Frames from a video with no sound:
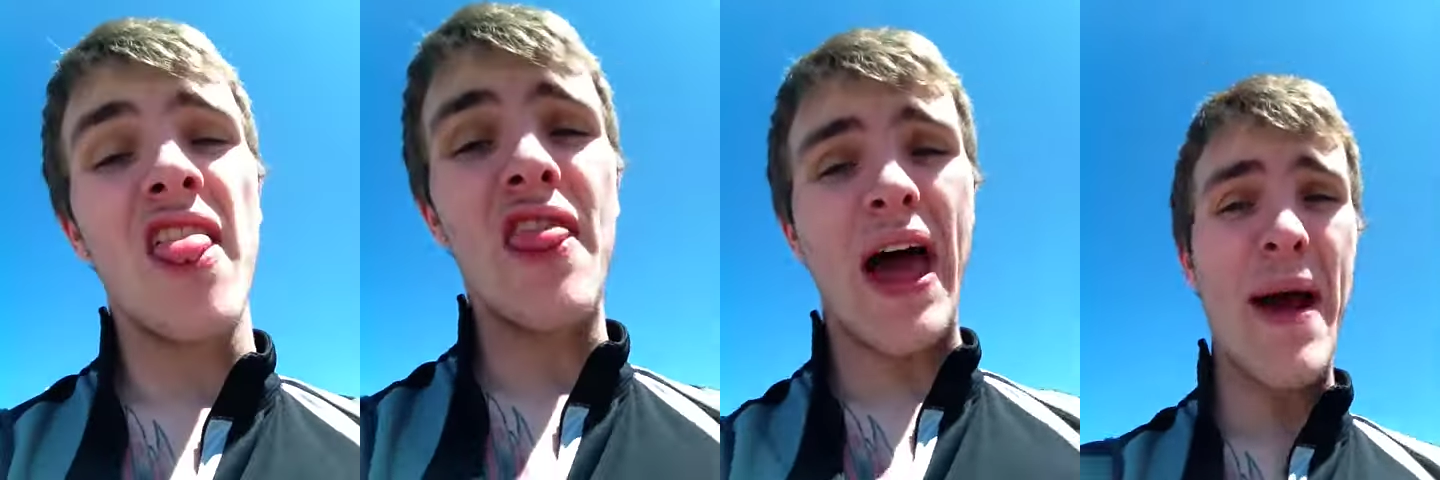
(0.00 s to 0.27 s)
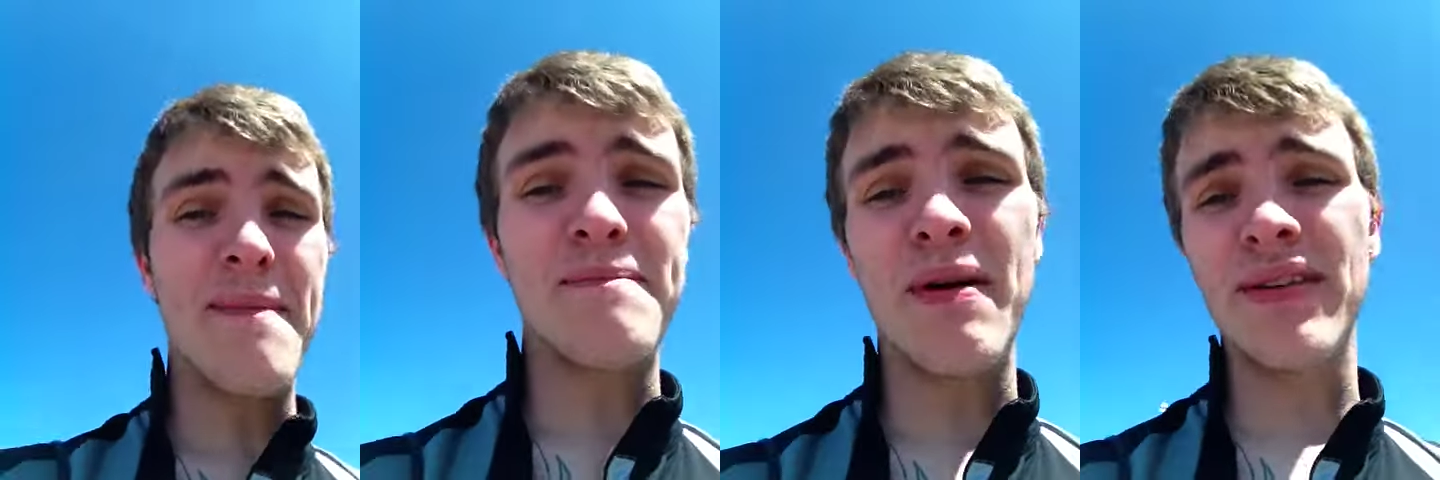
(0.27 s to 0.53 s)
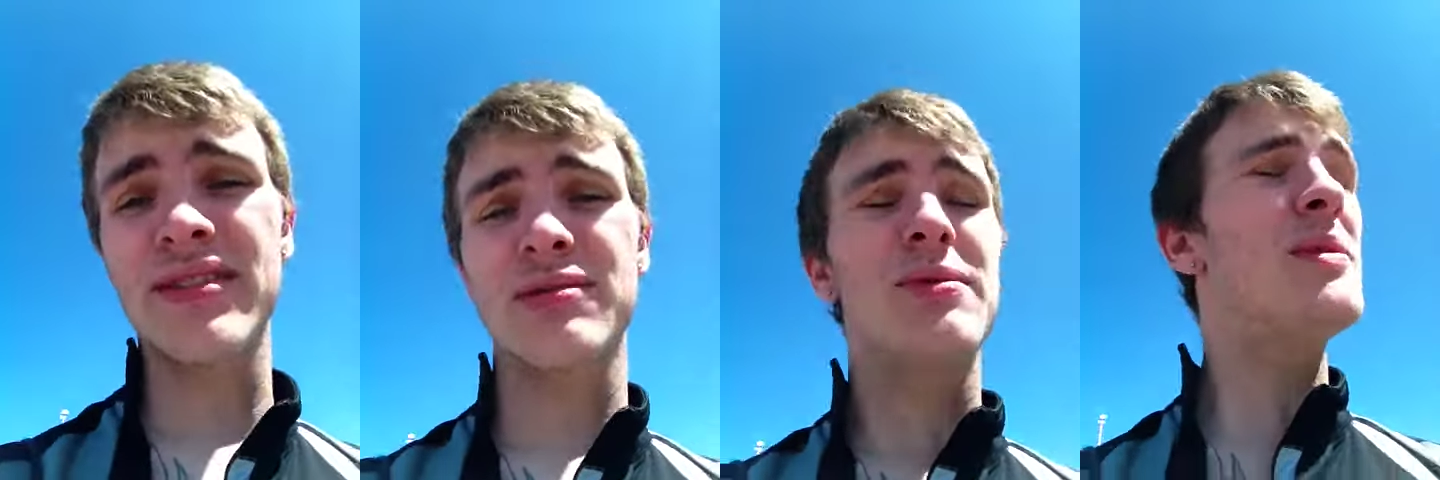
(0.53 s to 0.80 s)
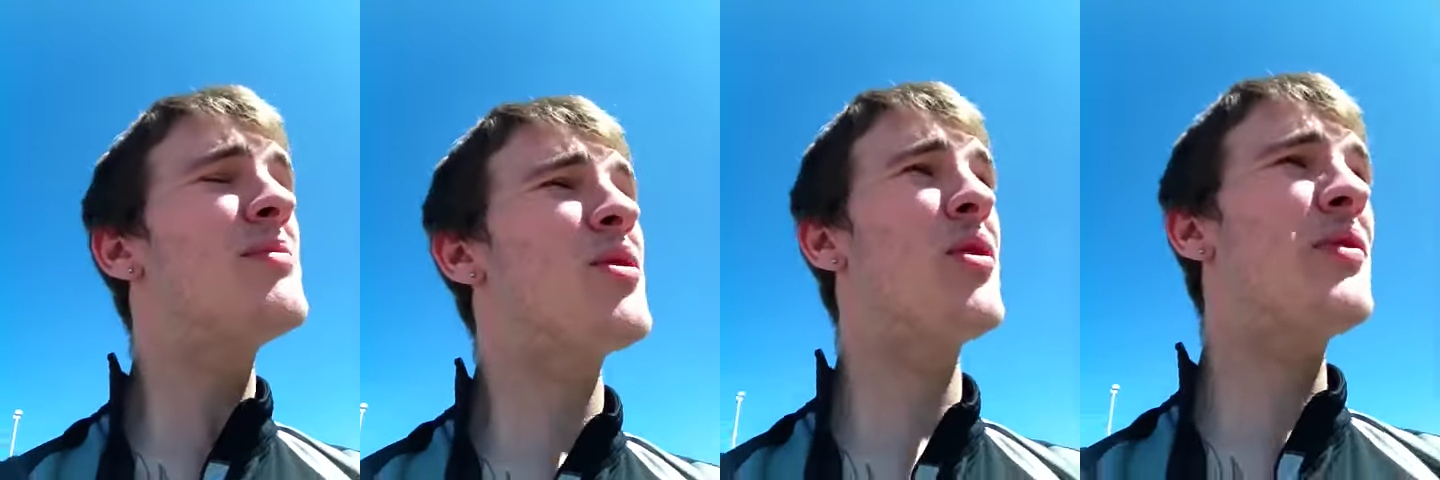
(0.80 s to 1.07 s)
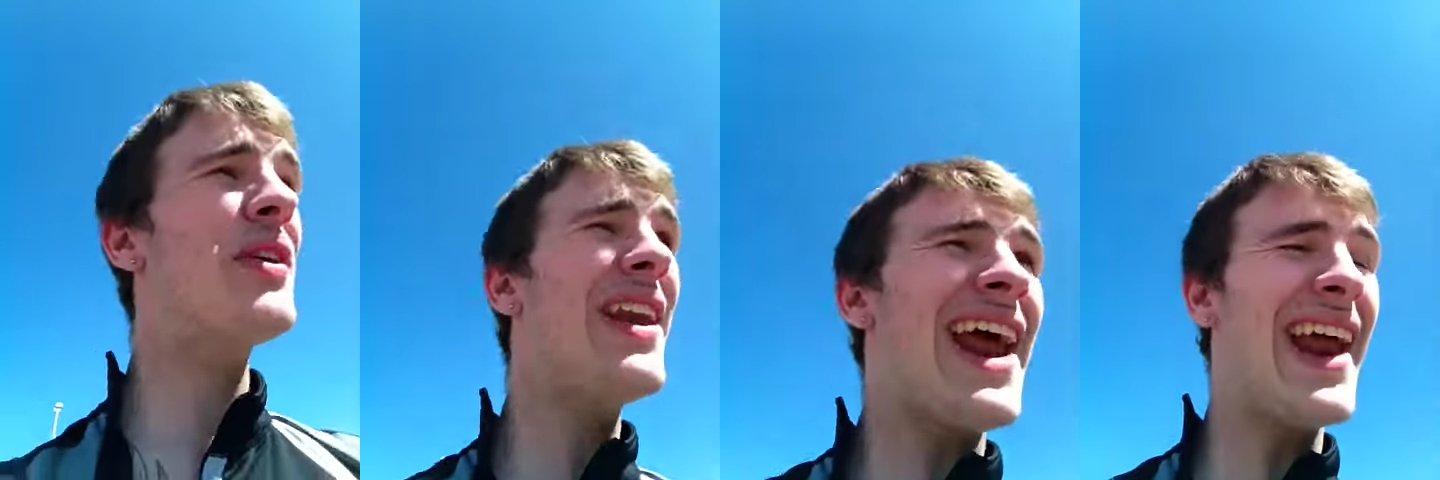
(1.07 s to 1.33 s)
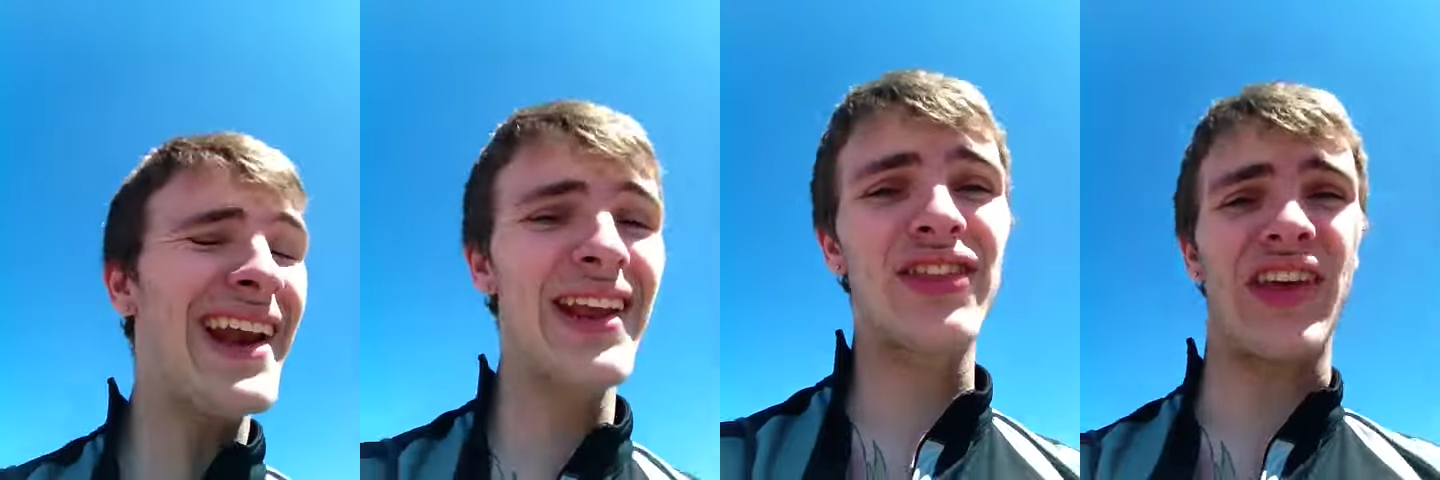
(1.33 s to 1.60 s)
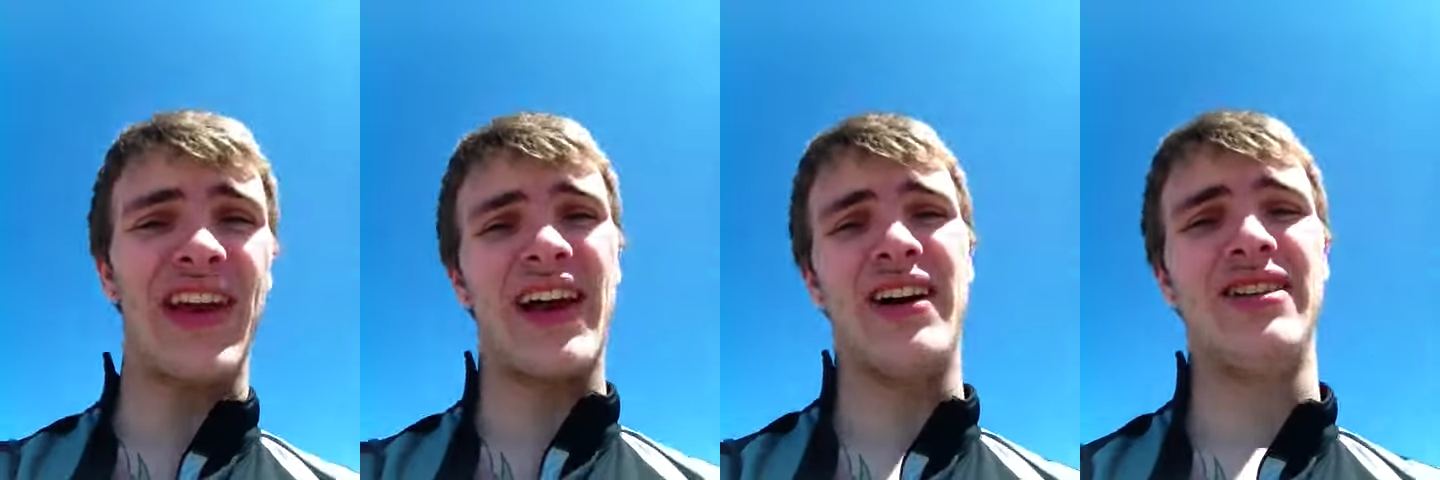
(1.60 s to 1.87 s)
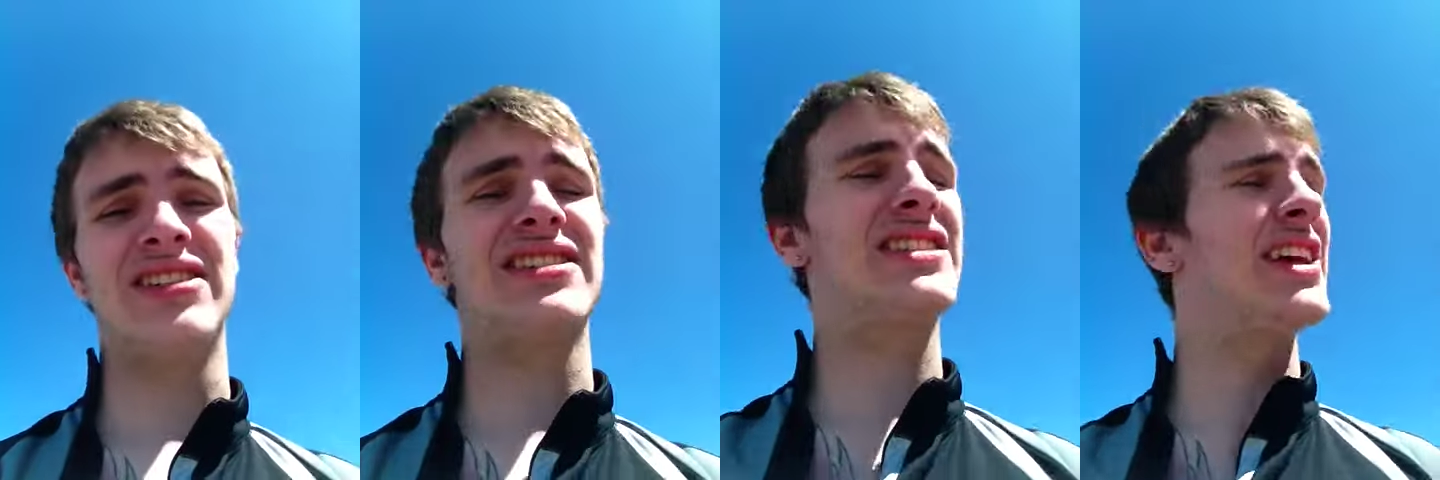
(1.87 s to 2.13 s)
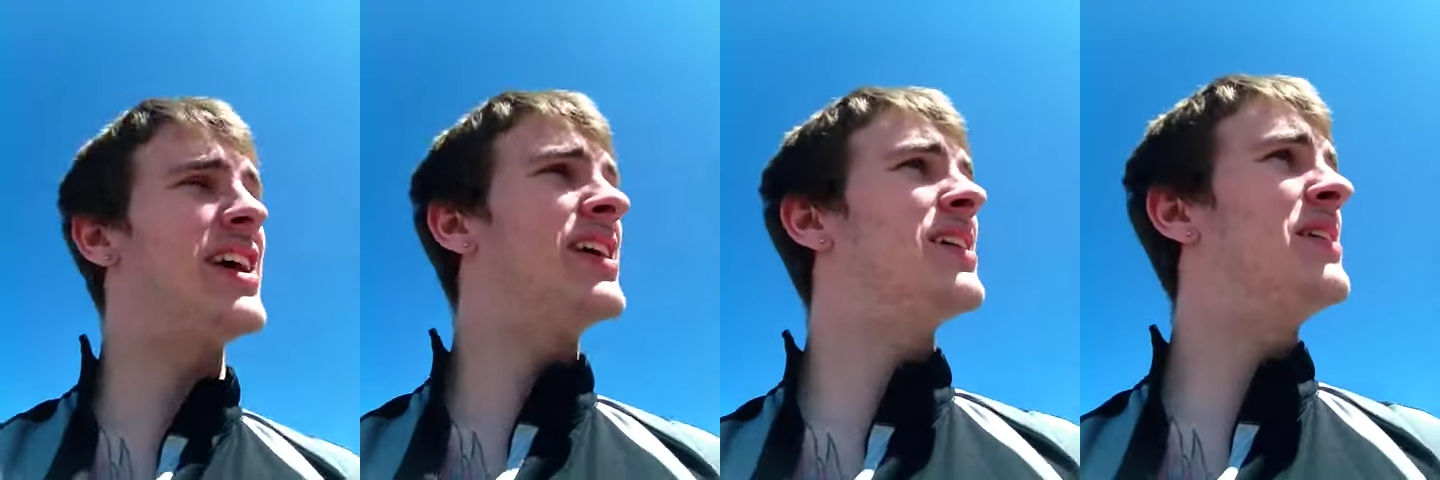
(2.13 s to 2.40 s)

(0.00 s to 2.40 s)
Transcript: that bugs me more than anything else.